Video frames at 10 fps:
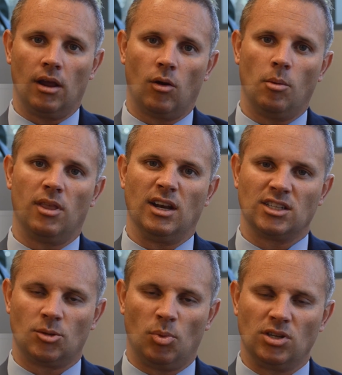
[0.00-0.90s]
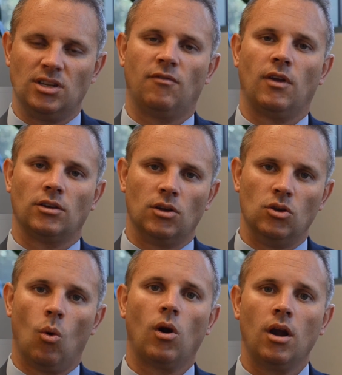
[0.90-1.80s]
agreement that is specific to
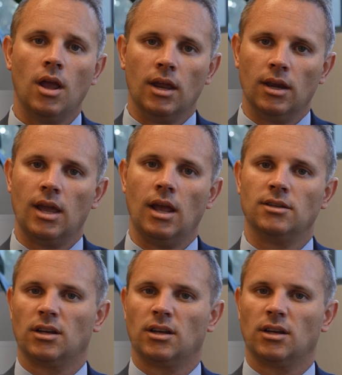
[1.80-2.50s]
your needs,